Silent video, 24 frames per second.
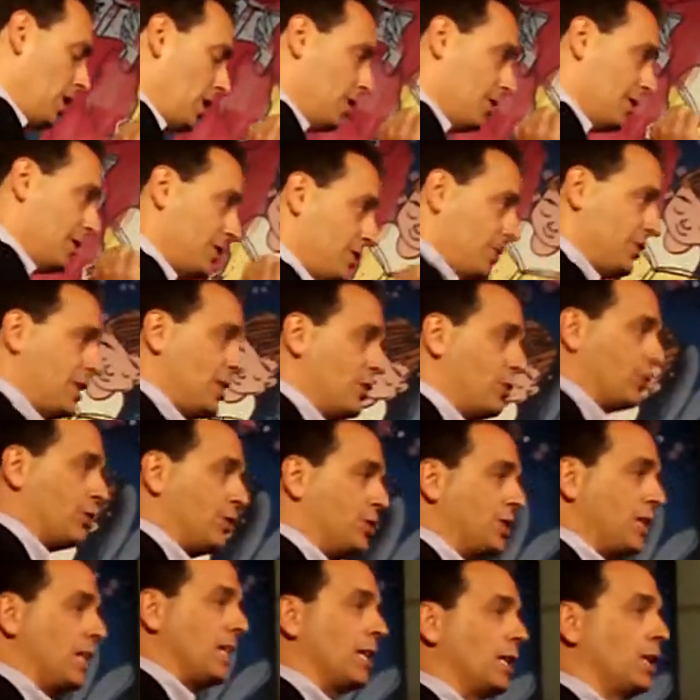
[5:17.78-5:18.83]
This is
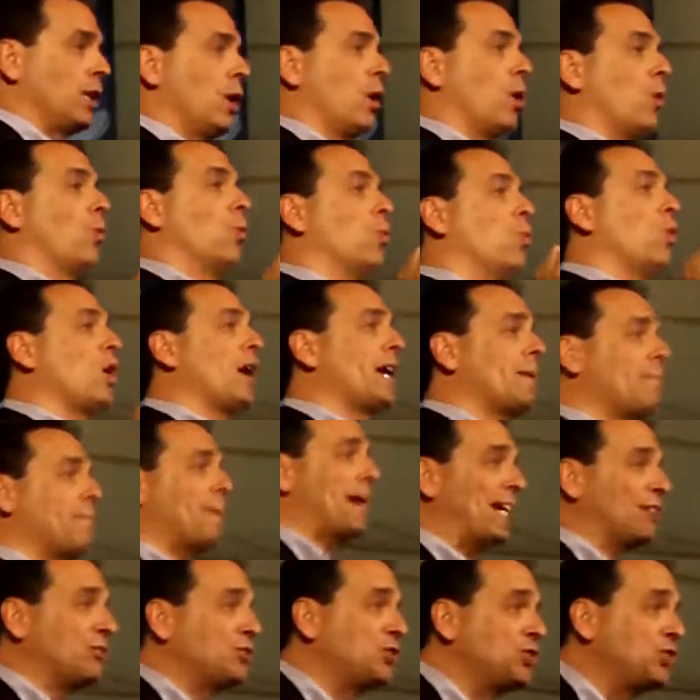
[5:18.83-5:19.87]
interesting. What about